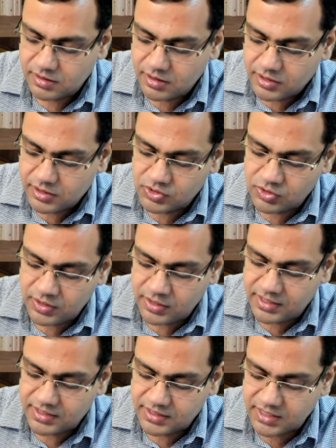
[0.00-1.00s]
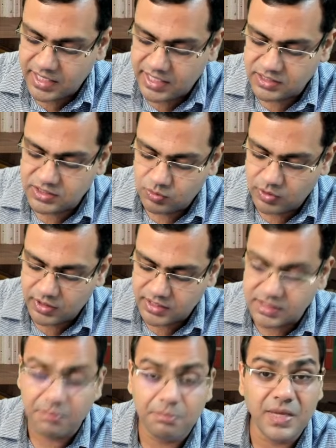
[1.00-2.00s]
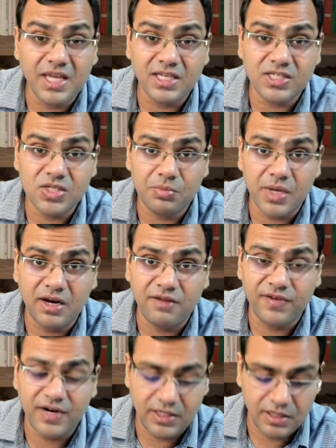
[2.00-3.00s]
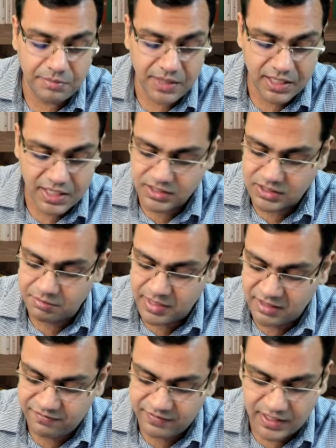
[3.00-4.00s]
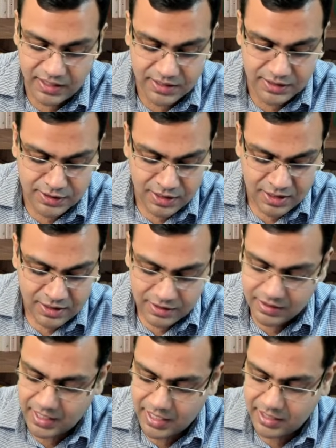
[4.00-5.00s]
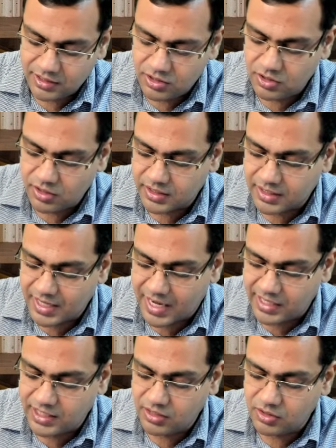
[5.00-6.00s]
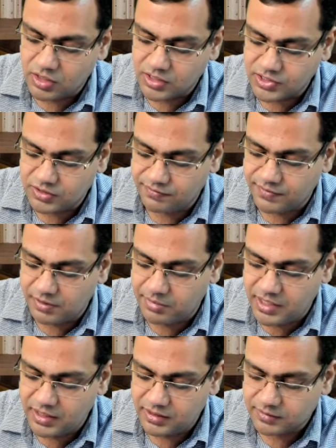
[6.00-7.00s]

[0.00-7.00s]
So in this case, what is the biggest benefit? The biggest benefit is that your carrying cost will be